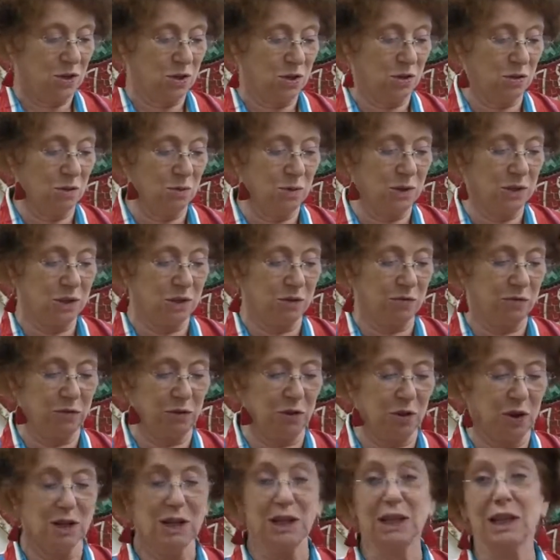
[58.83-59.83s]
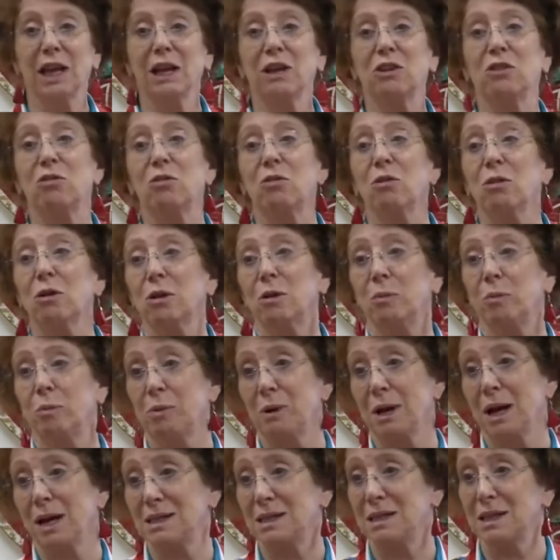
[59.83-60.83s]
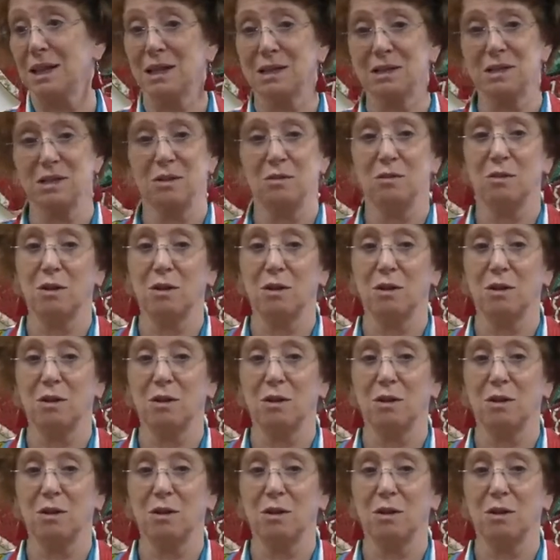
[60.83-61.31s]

2 is the flawed electoral process. You